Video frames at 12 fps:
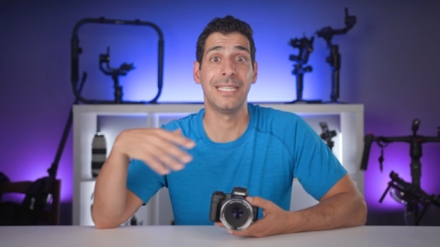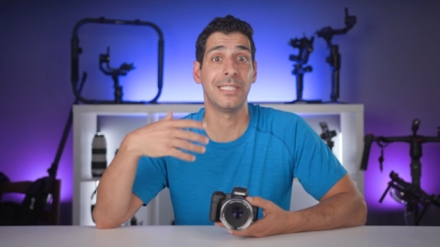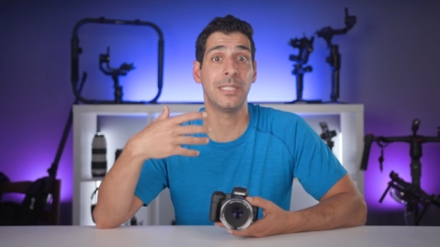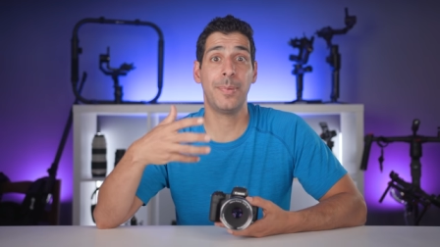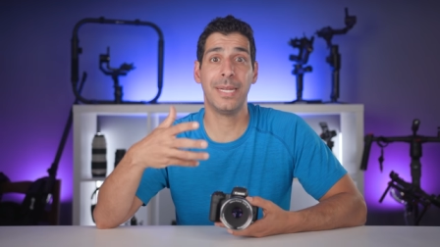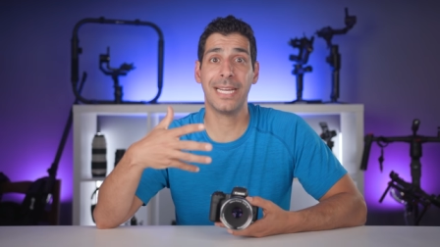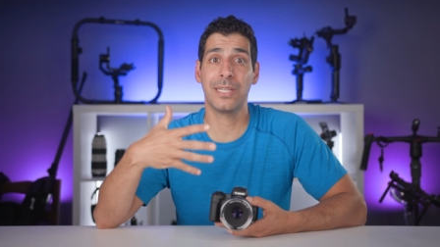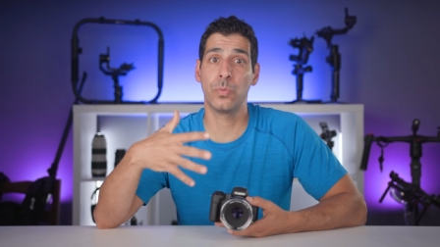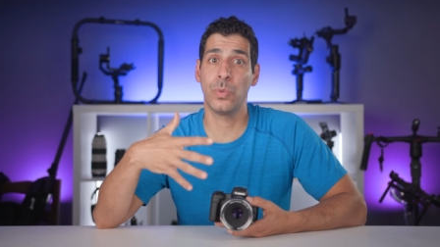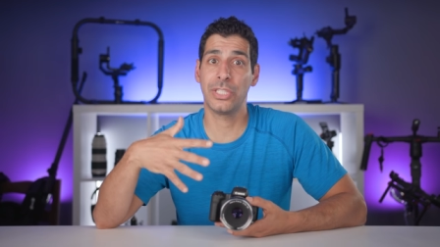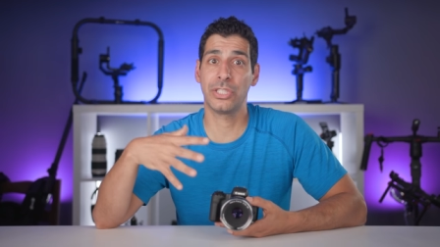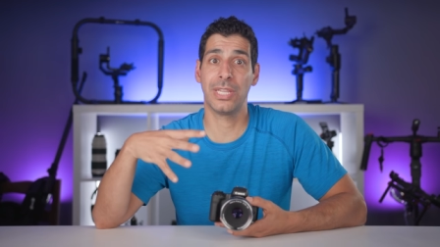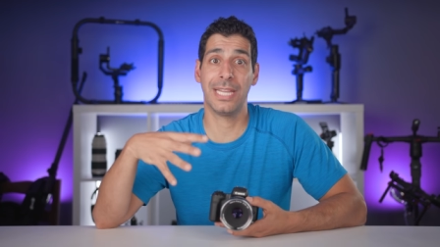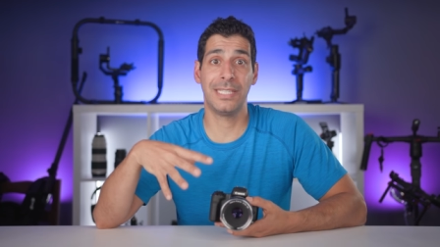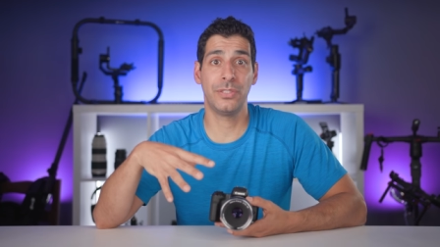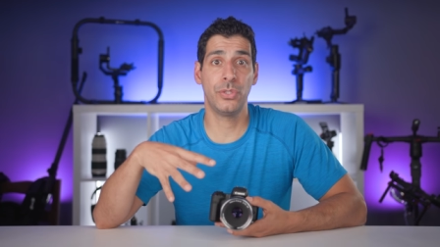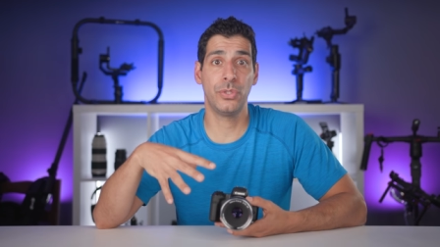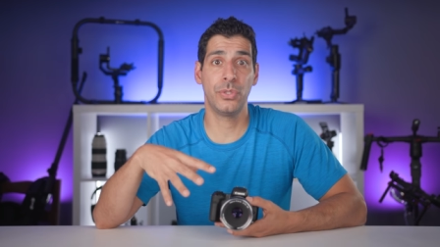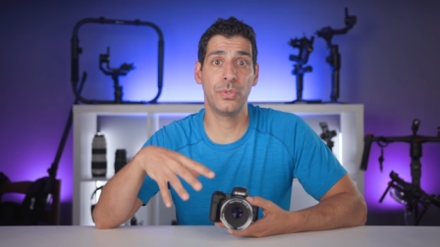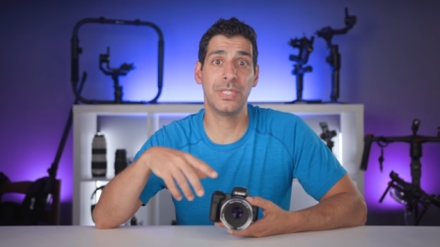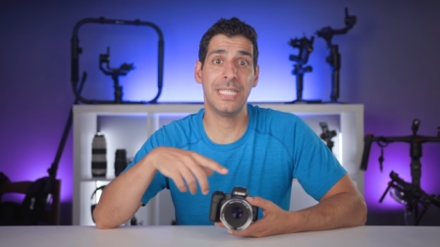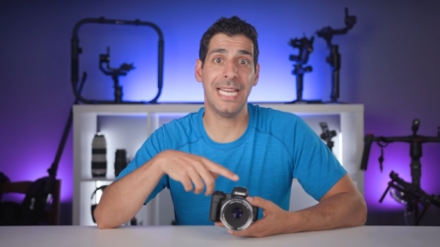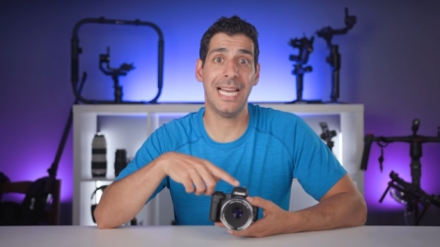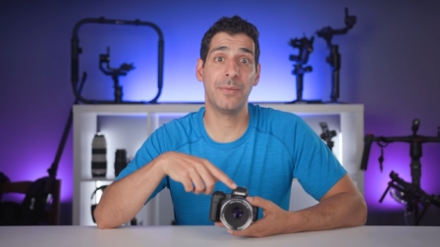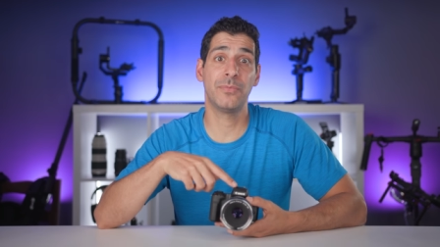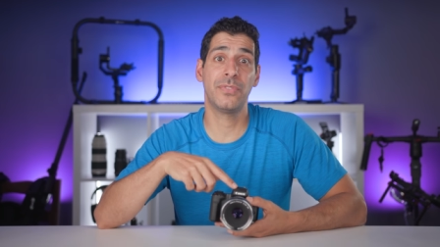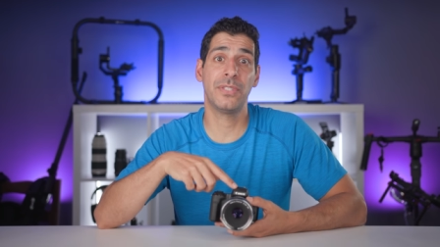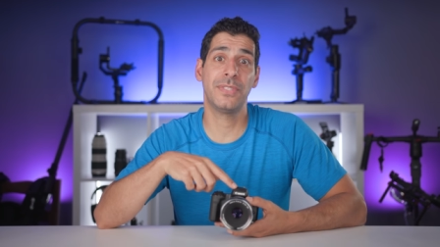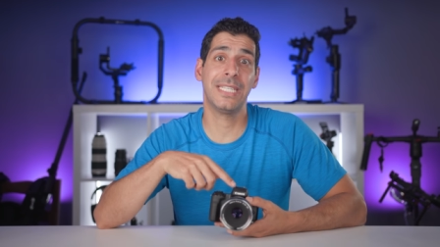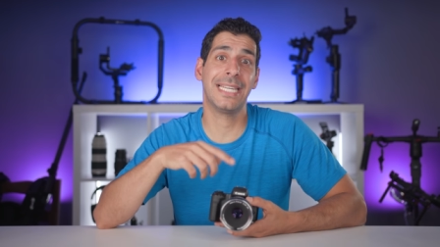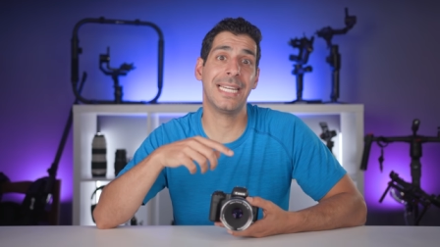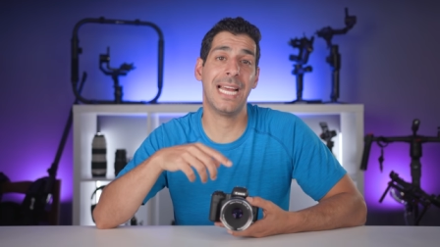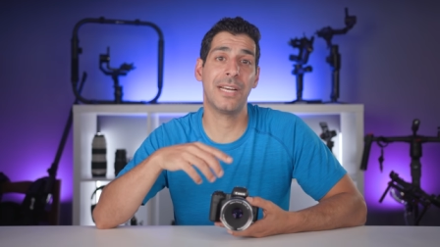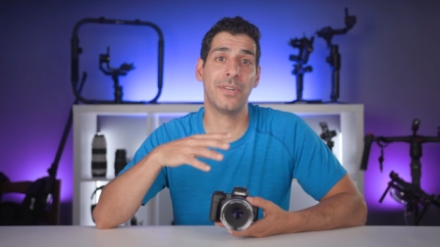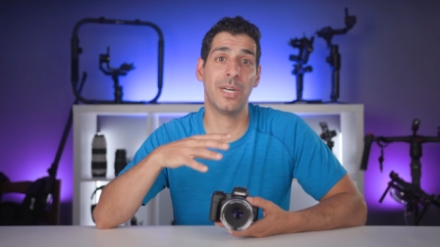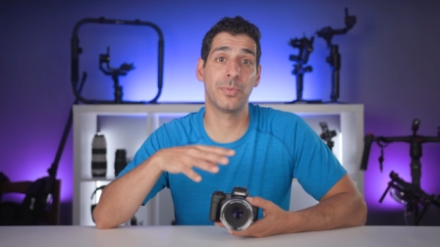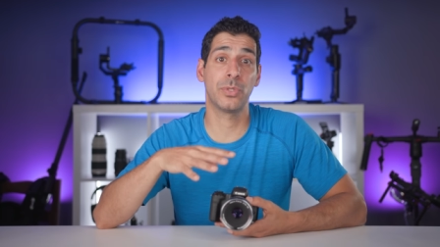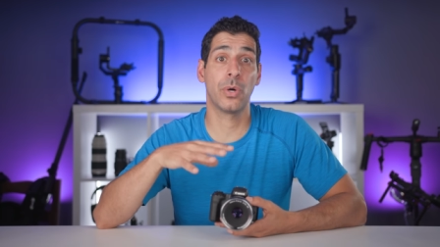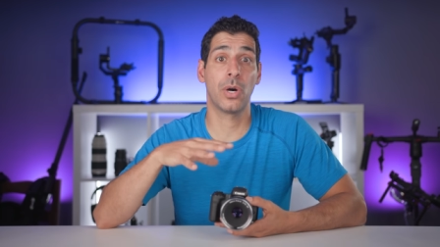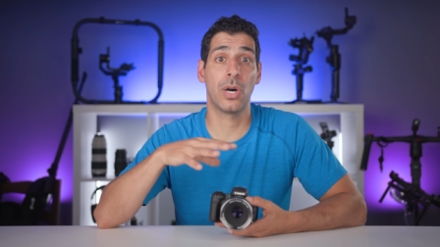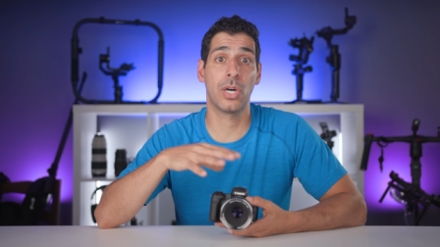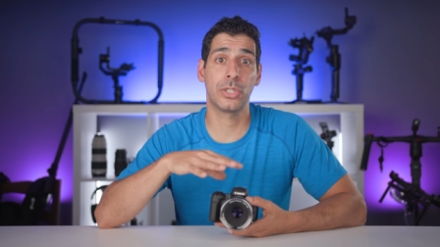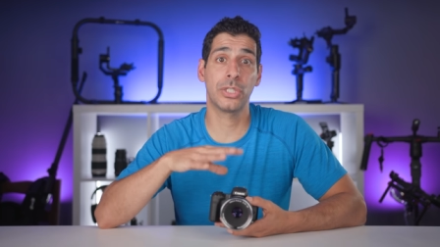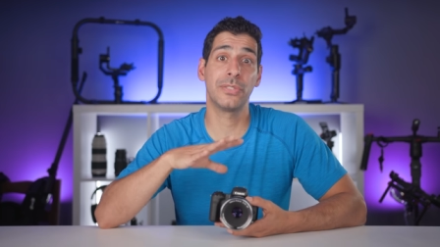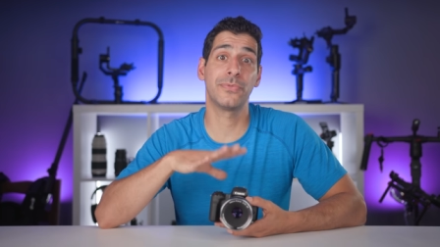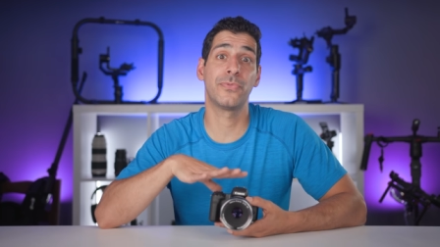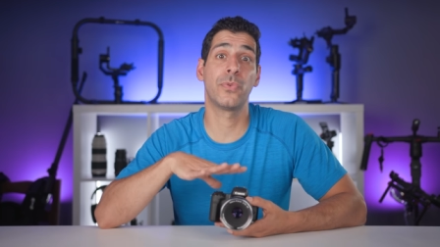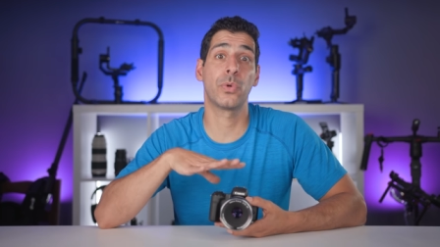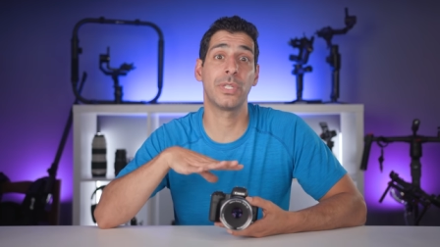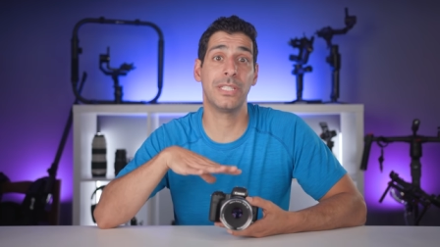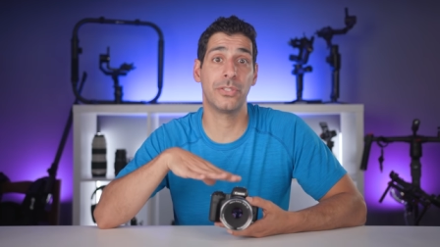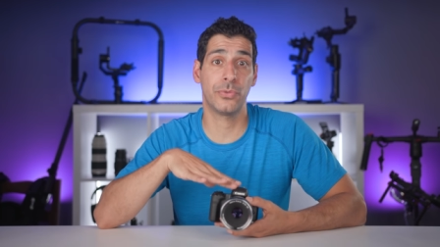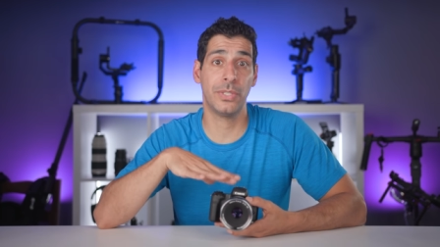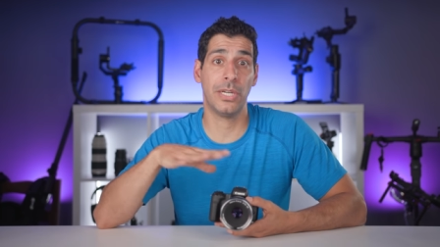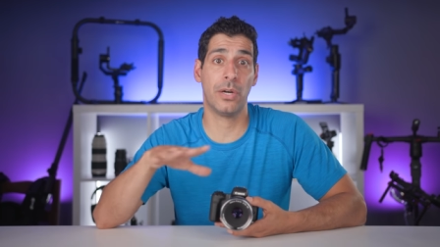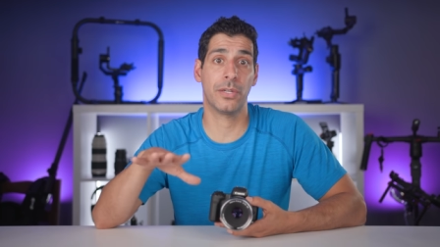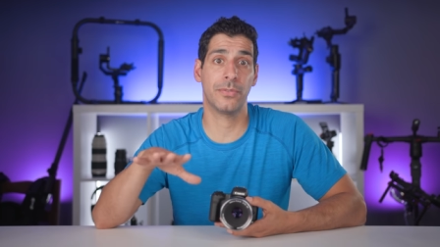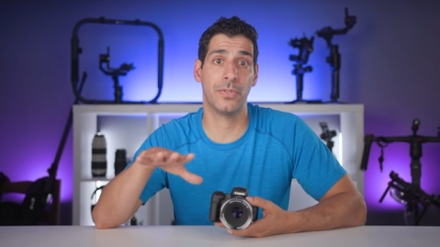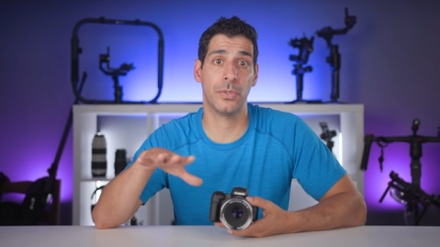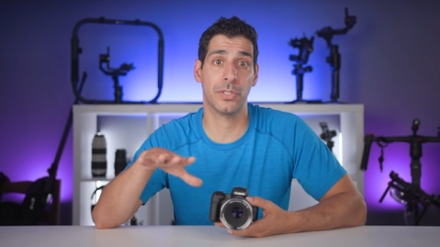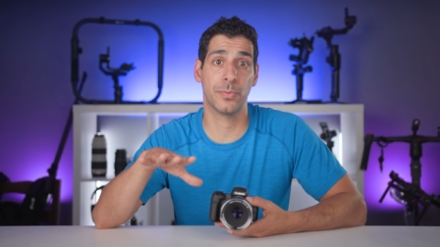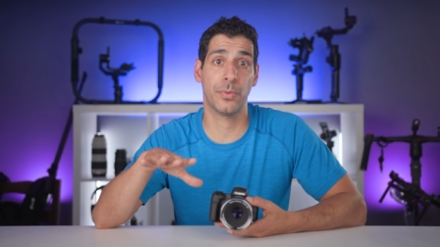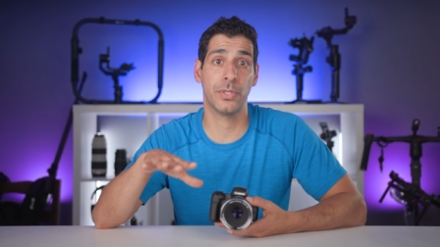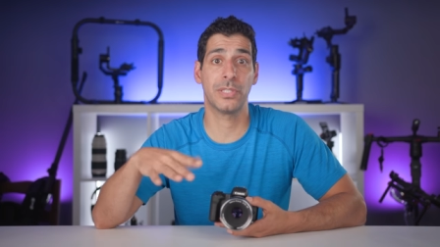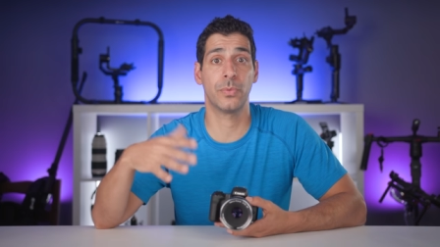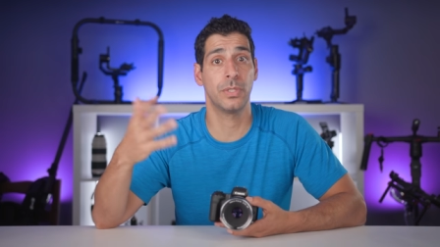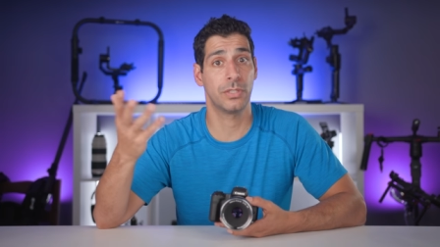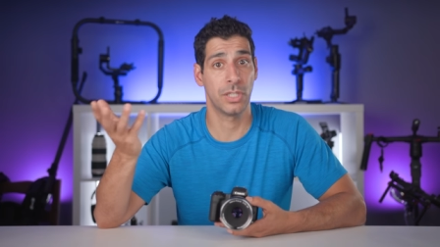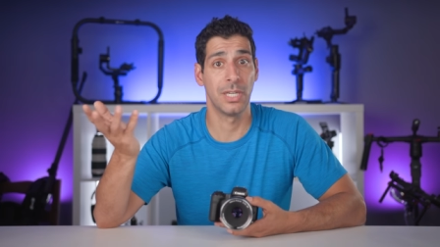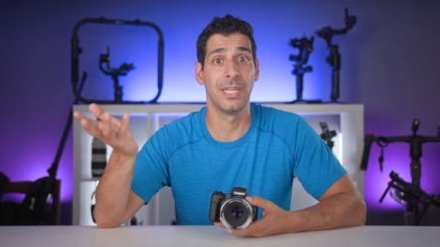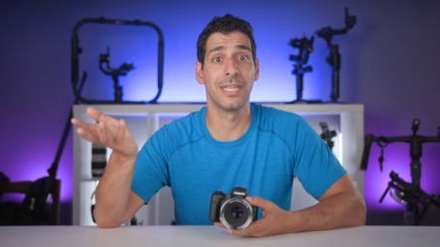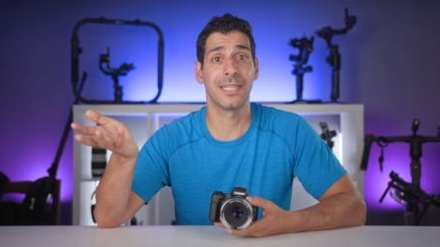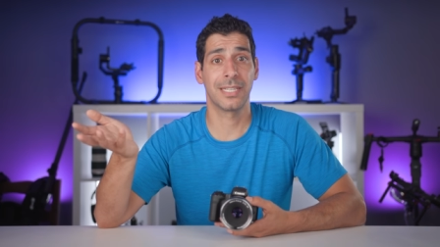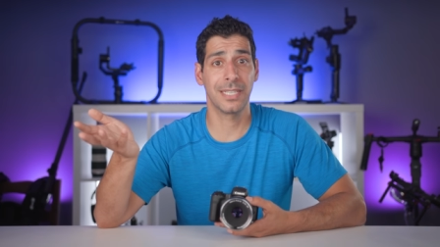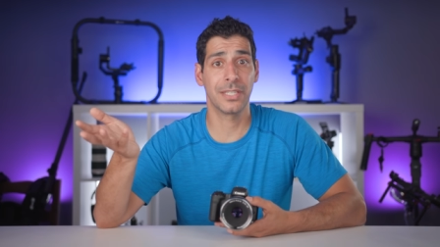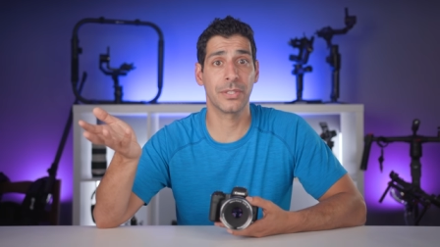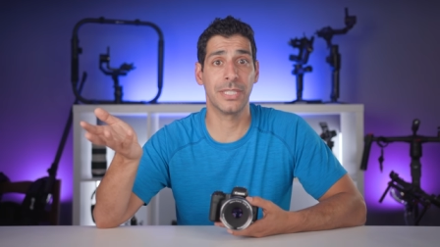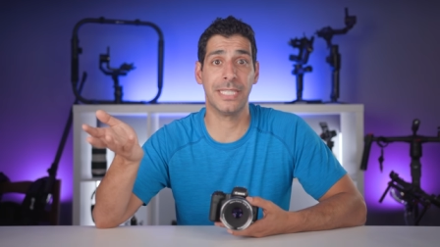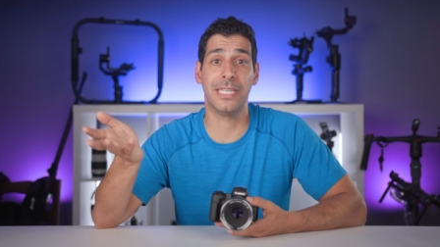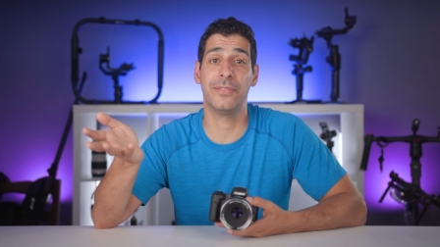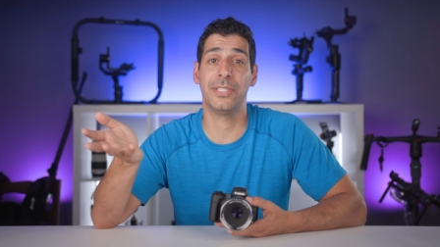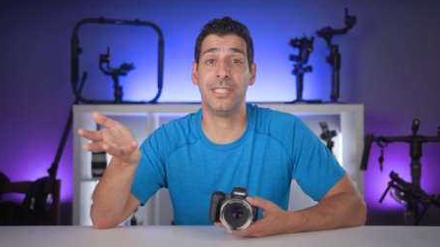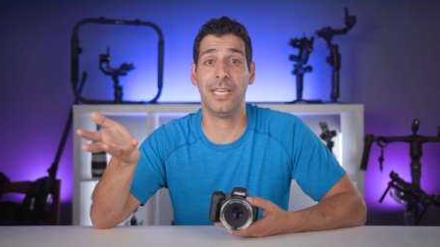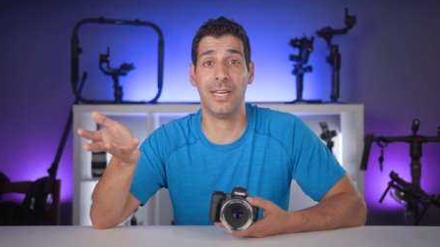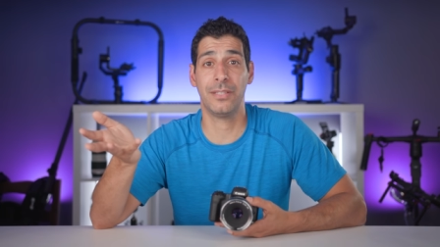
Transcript: And depending on which lens you use, the M50 can have up to 143 autofocus points, which clearly give it the